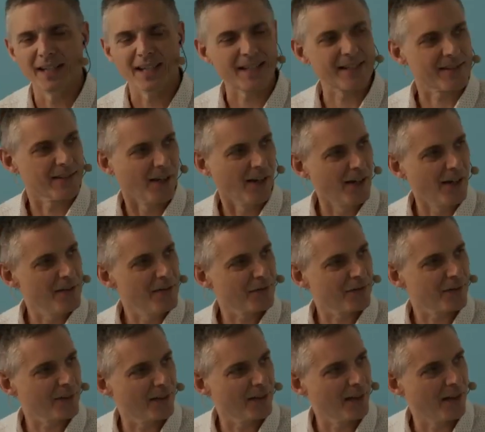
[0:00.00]
Exail.
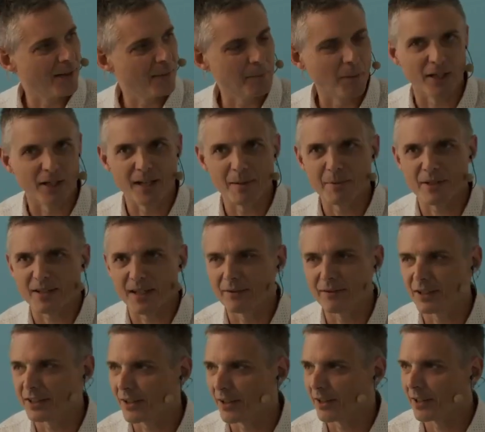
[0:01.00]
My name's
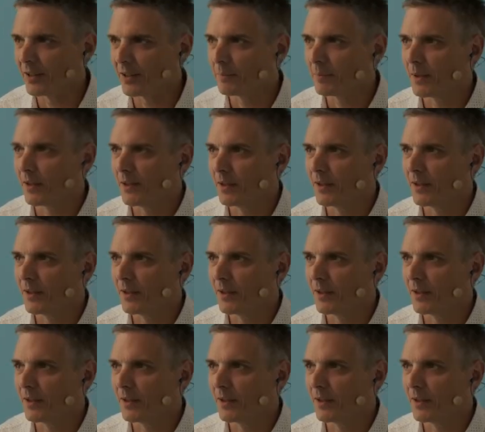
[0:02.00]
David Cunningham